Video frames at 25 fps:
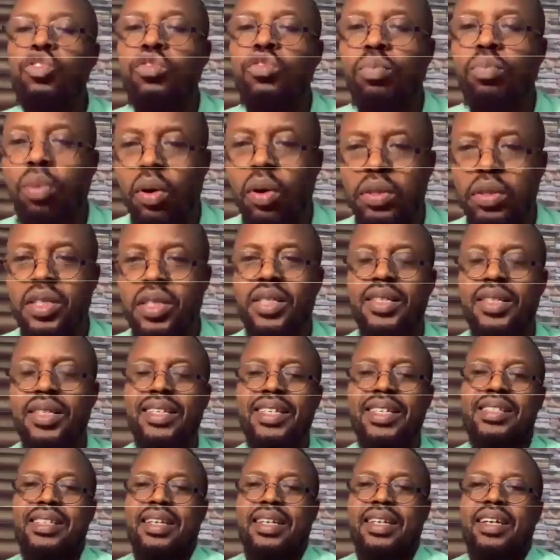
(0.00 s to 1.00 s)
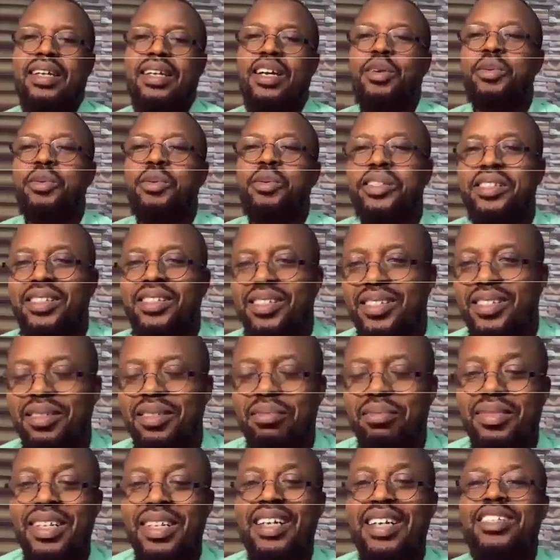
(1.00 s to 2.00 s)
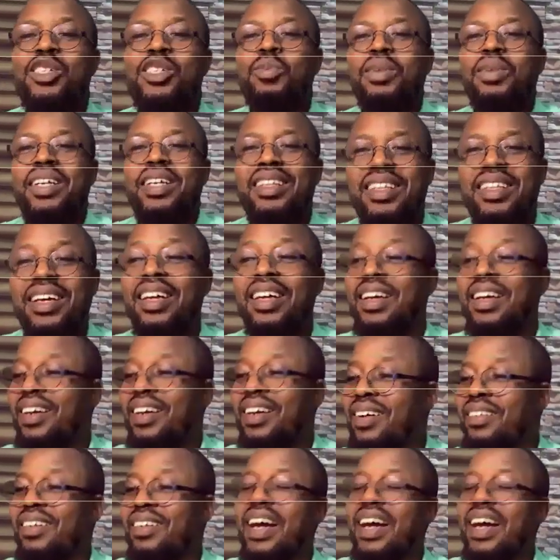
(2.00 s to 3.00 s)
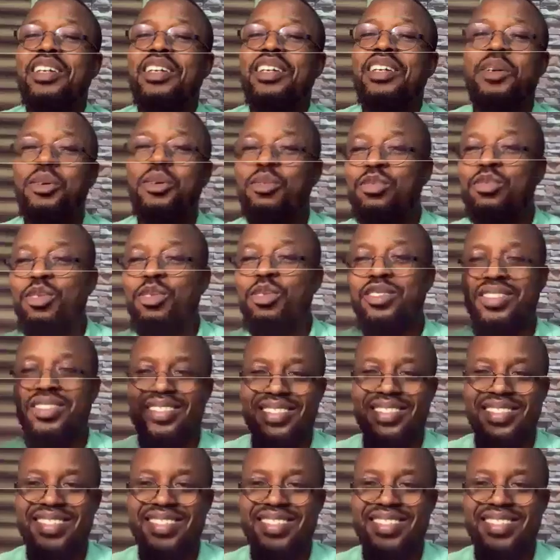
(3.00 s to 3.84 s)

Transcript: you bought in the ZENIQ ecosystem. They are displayed there, right there on your phone.